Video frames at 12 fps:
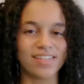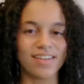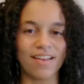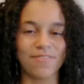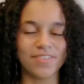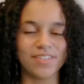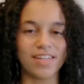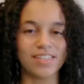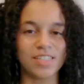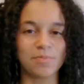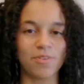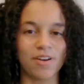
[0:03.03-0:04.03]
And for today's
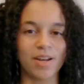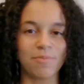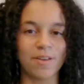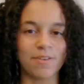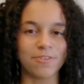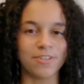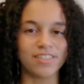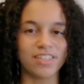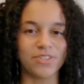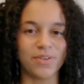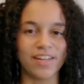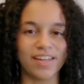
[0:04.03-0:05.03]
Explore Roundup, we have Kristen
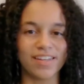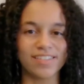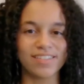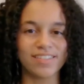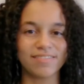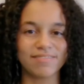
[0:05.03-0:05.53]
joining us.